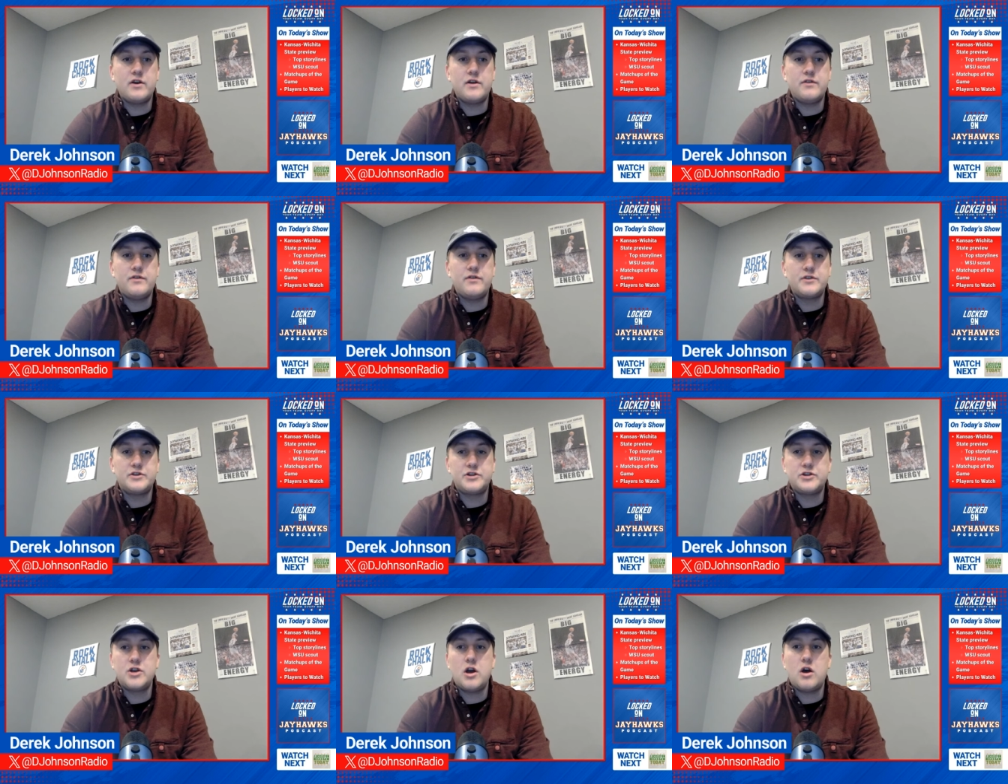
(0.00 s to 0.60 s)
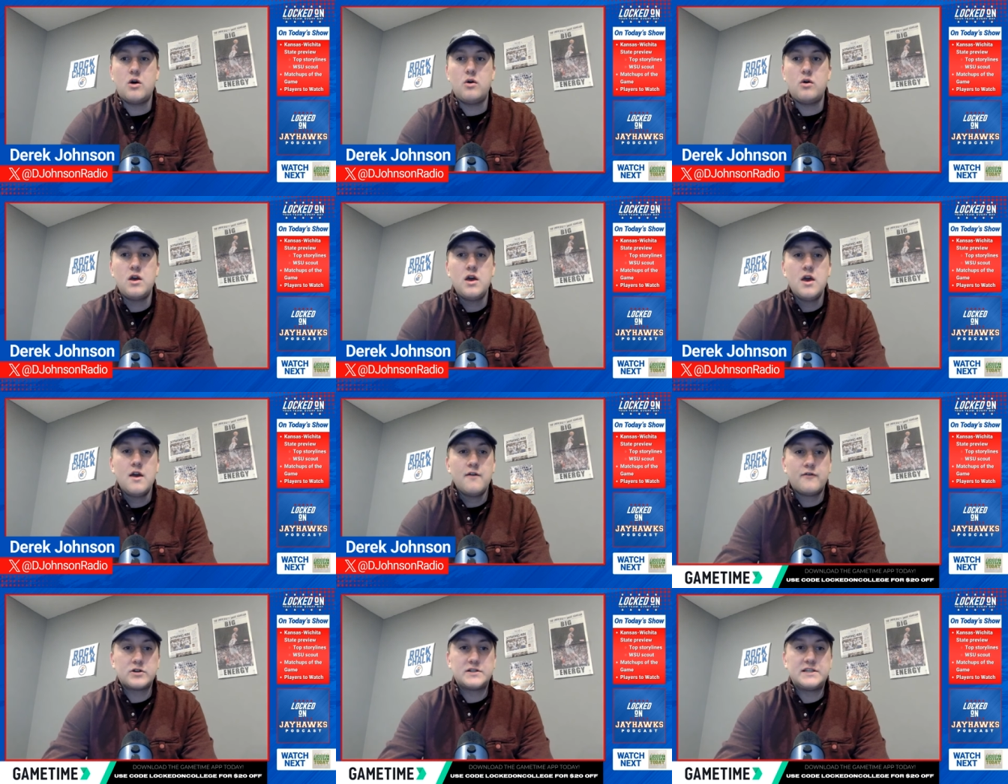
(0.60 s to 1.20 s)
the show.
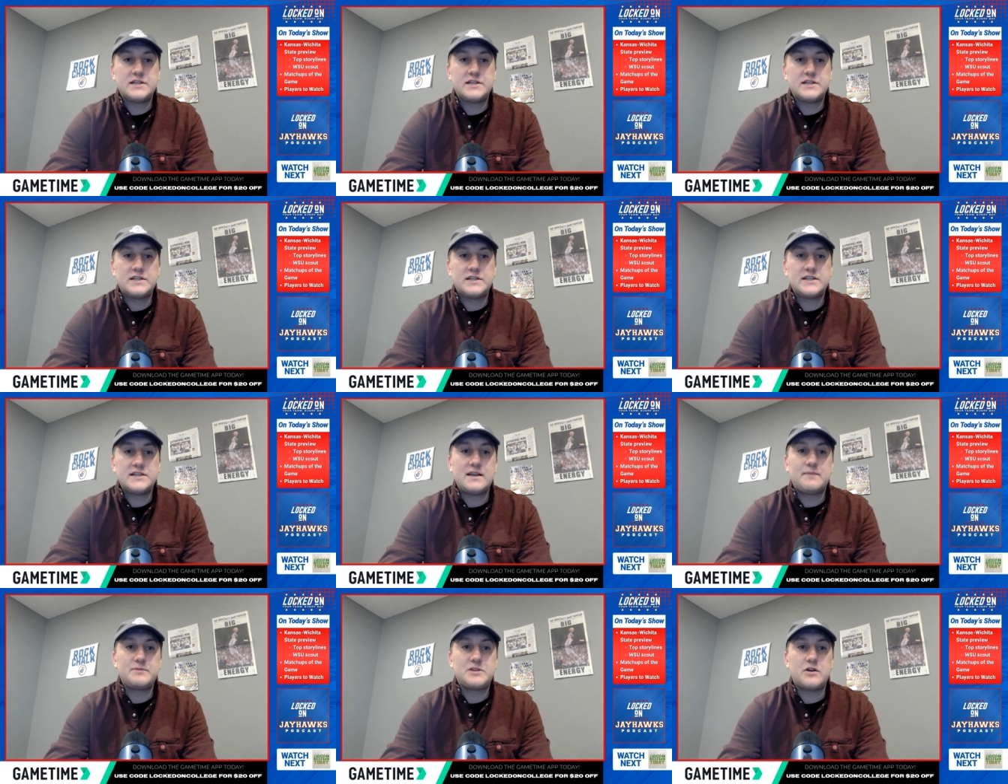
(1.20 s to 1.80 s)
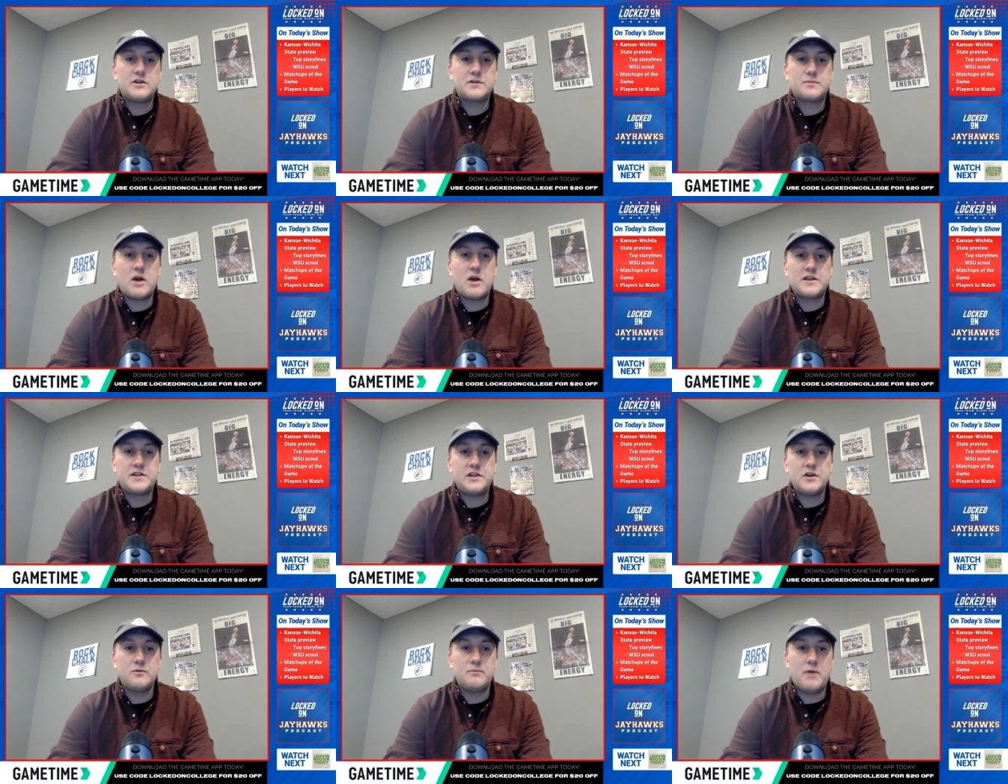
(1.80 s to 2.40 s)
First, this episode is
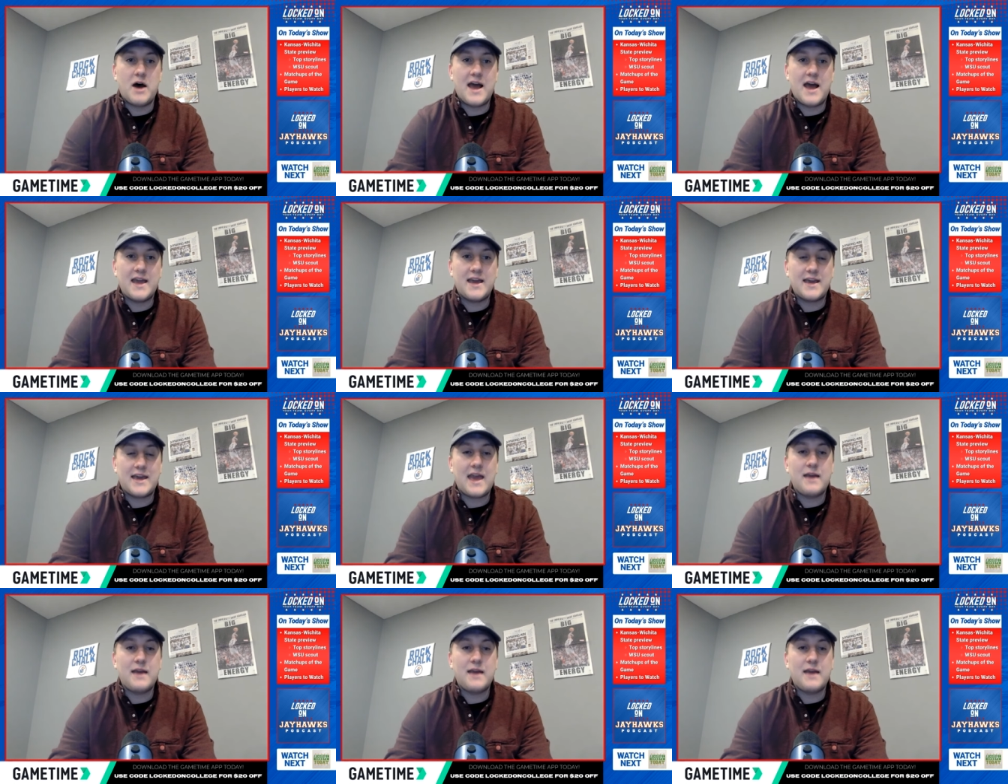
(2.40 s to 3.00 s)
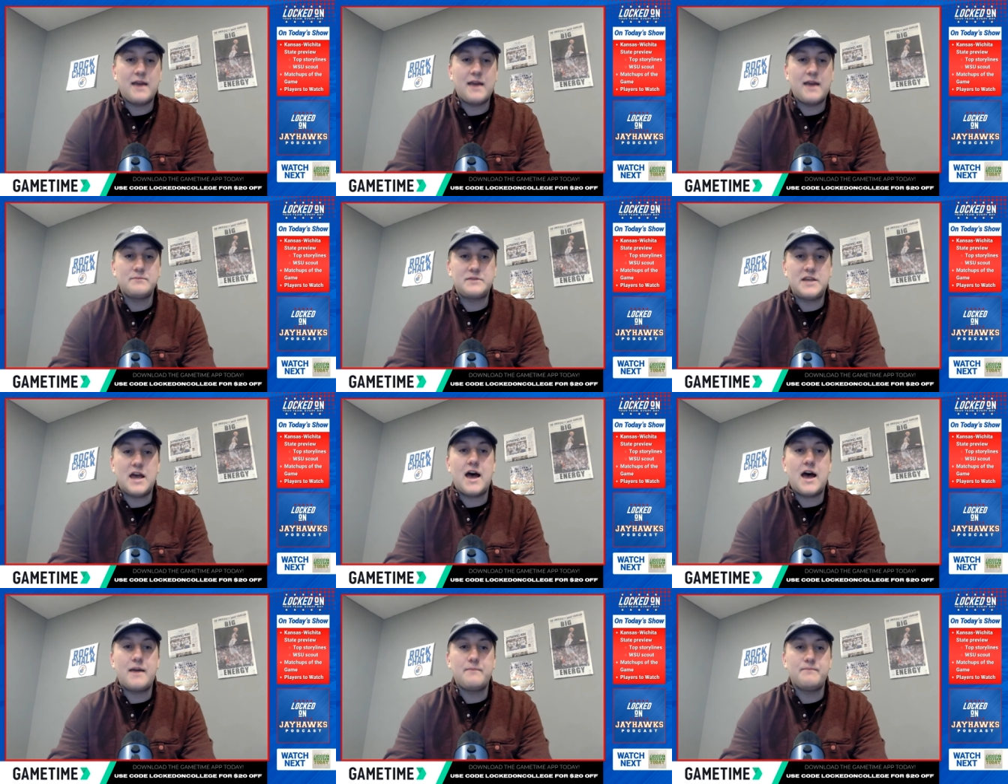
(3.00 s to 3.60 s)
brought to you by
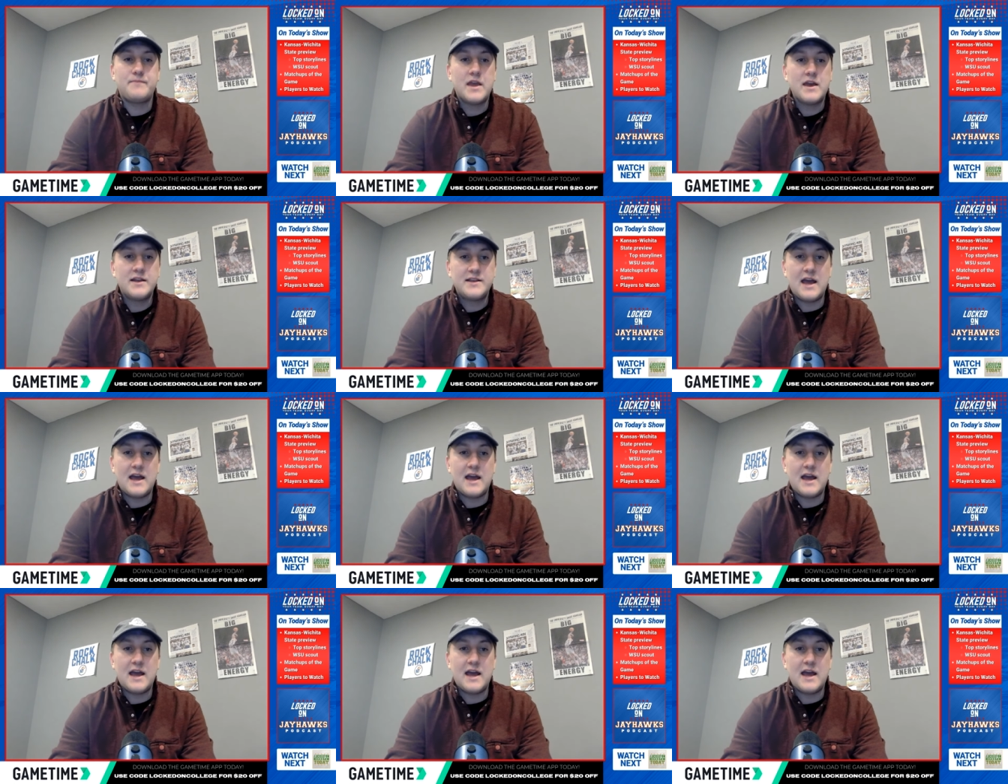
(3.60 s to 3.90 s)
Gametime.